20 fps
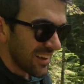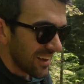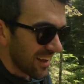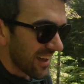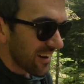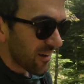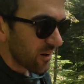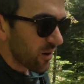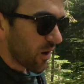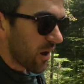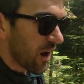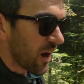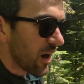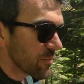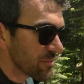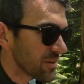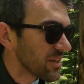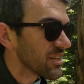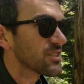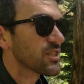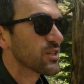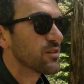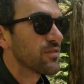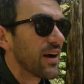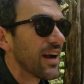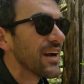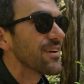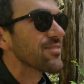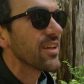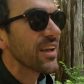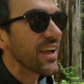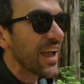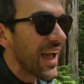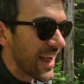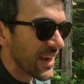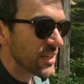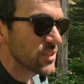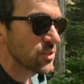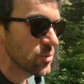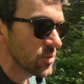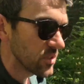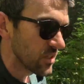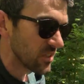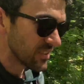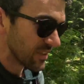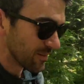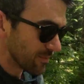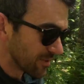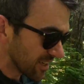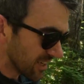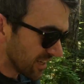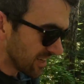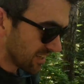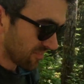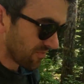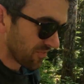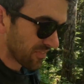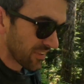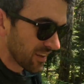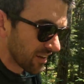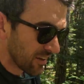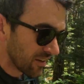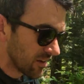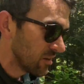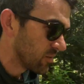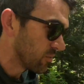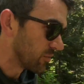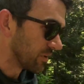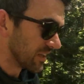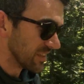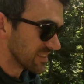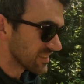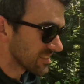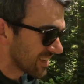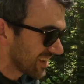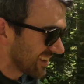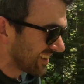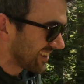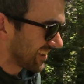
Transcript: I don't know how I'm gonna survive like actual summer when it's